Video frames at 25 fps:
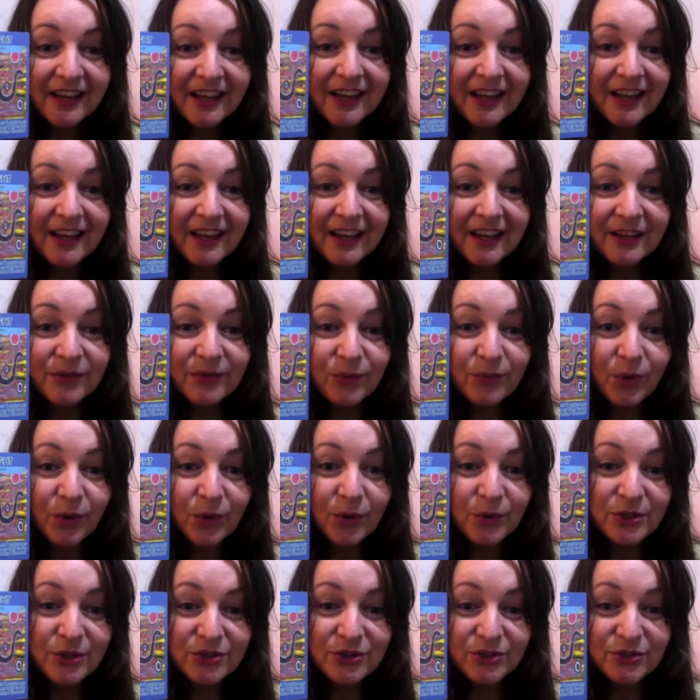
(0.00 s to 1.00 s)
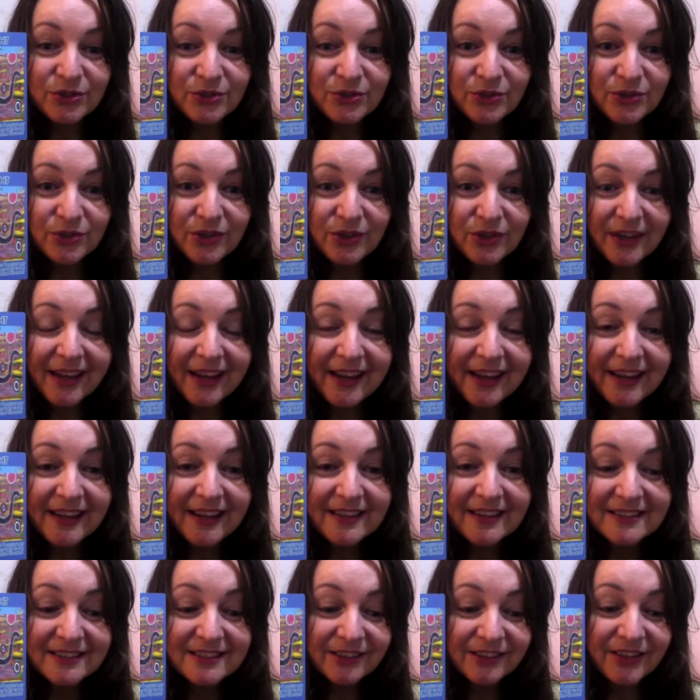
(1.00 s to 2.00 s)
and what we should do
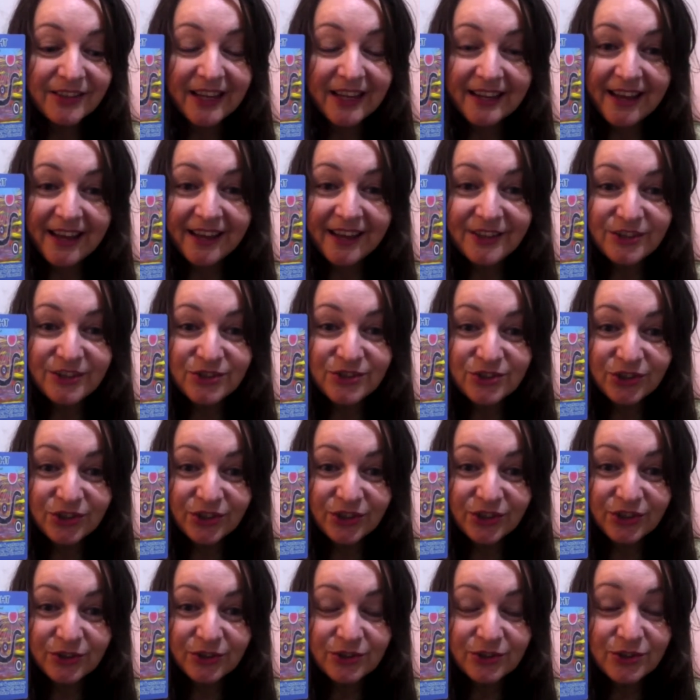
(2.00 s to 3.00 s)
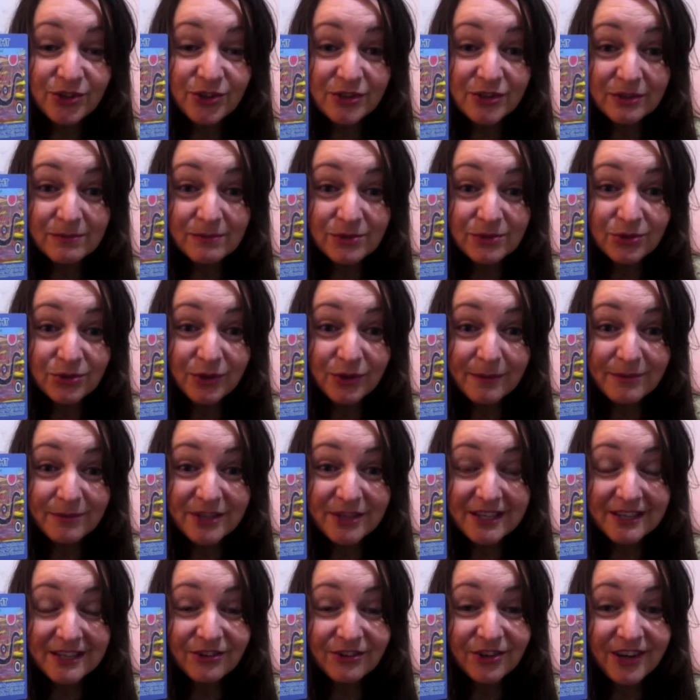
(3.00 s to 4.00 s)
next. So get out your journal, do some
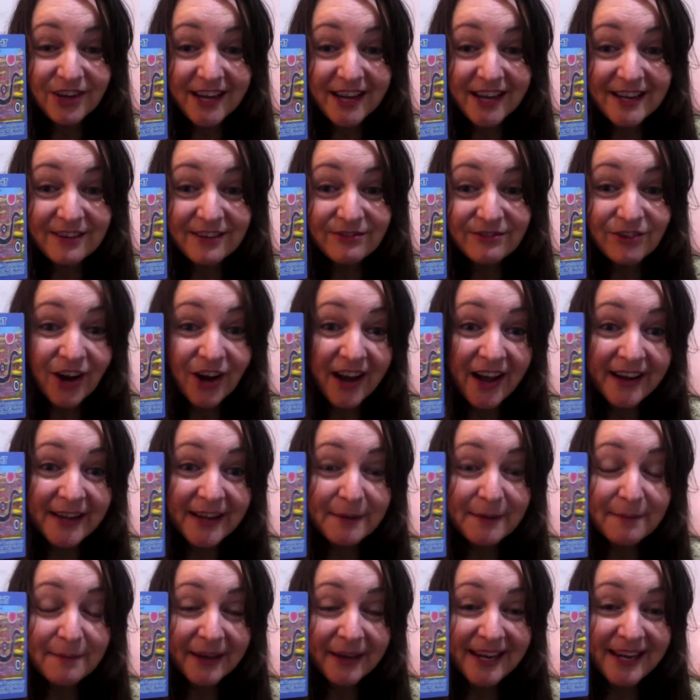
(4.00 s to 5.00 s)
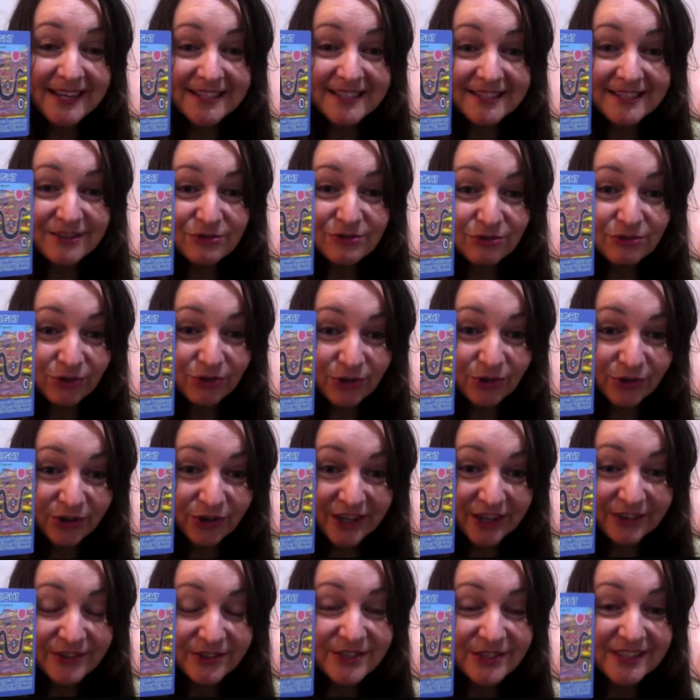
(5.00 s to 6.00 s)
scripting, creative writing, painting,
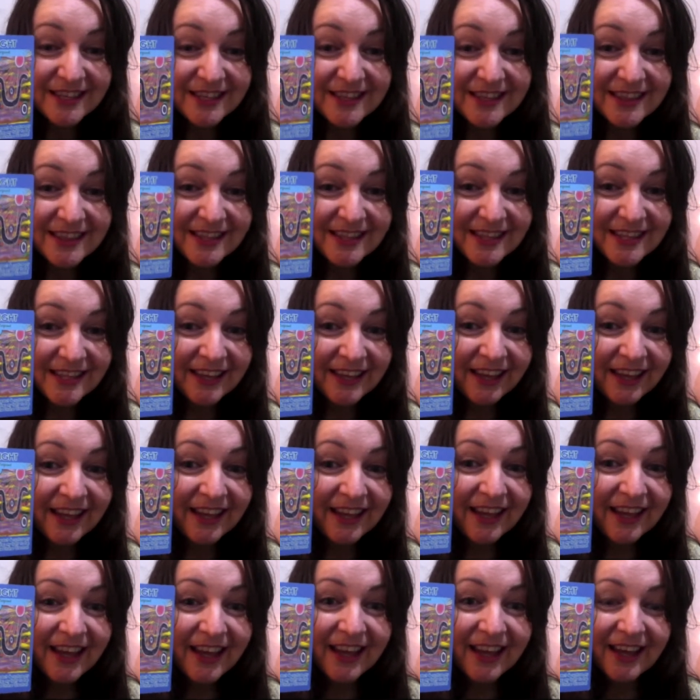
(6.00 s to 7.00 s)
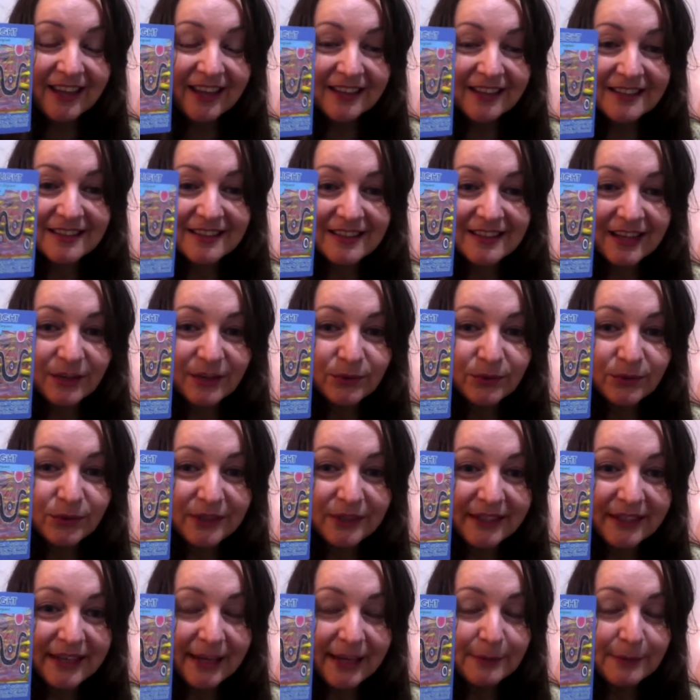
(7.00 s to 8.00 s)
drawing, or something that will
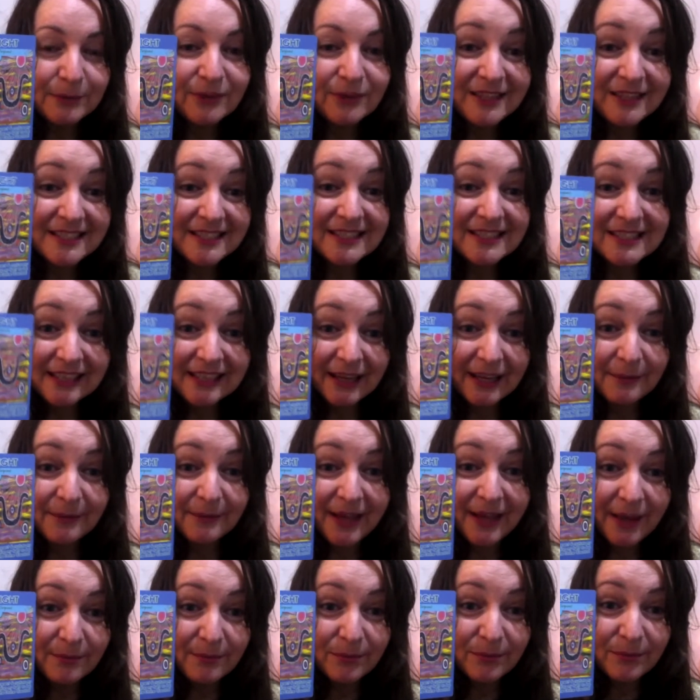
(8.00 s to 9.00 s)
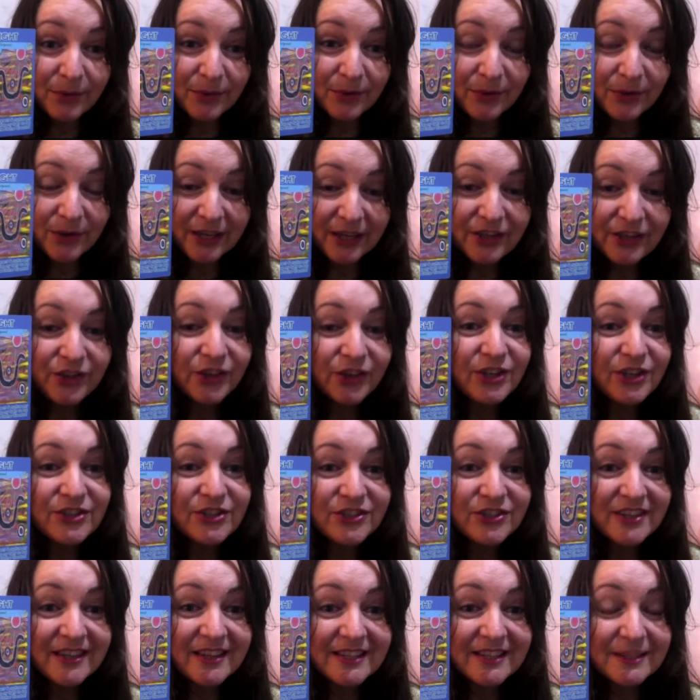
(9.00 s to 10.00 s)
enable this to come out more, and
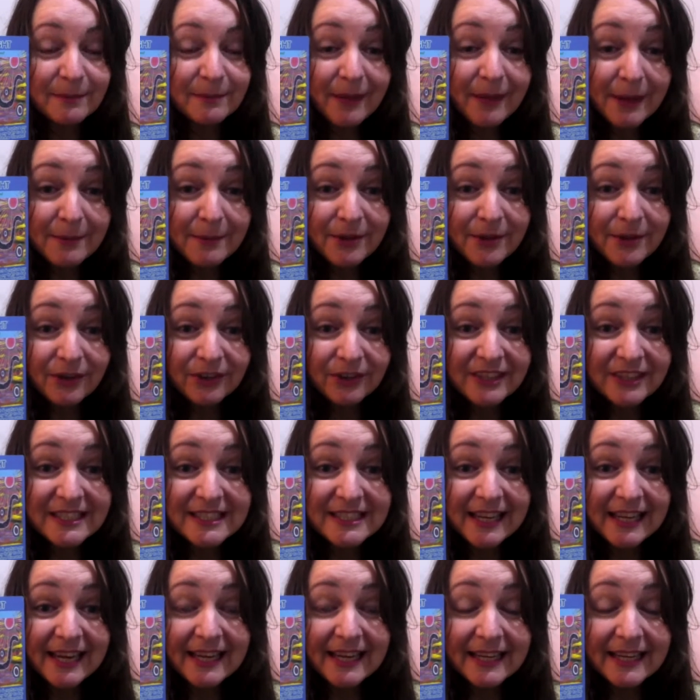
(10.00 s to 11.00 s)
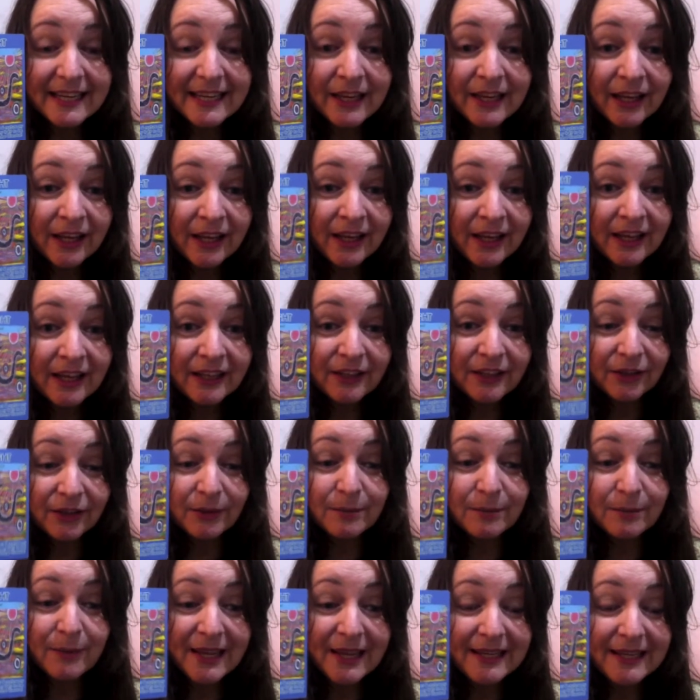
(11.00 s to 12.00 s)
nurture this maybe on a daily,
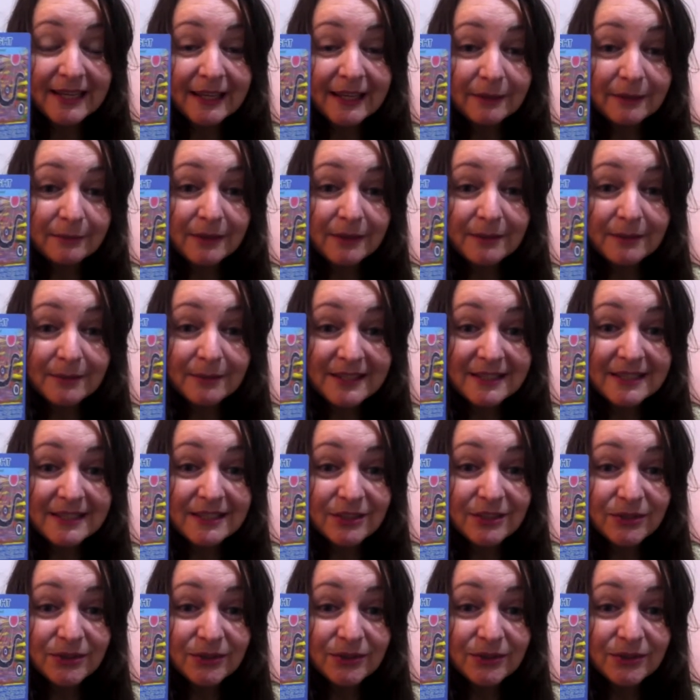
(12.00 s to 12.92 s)
make a commitment to